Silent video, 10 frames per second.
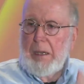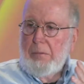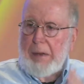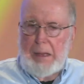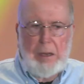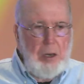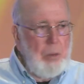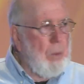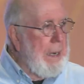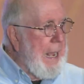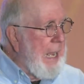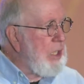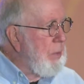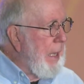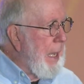regulate on what
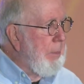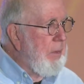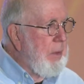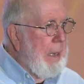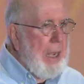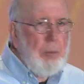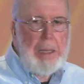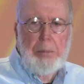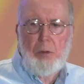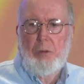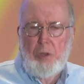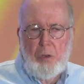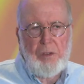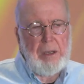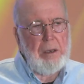actually happens and how people
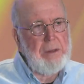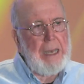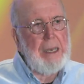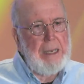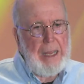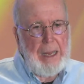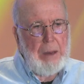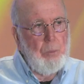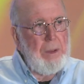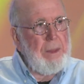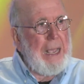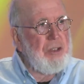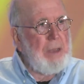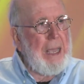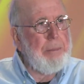use it day to day and what
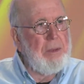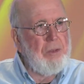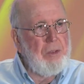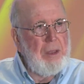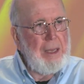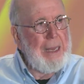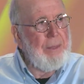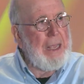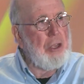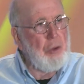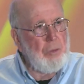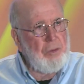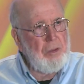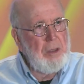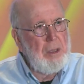actually happens in that
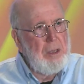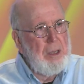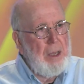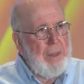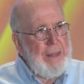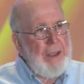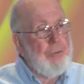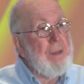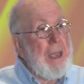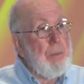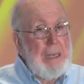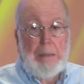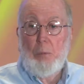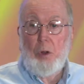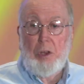use. And that, for that, we need
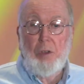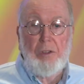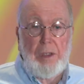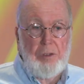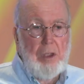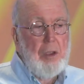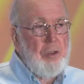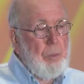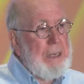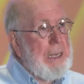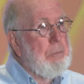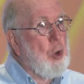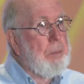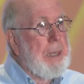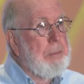more usage. So we need
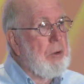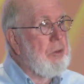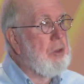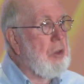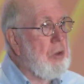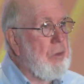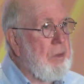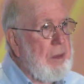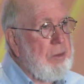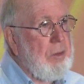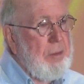more people to use this.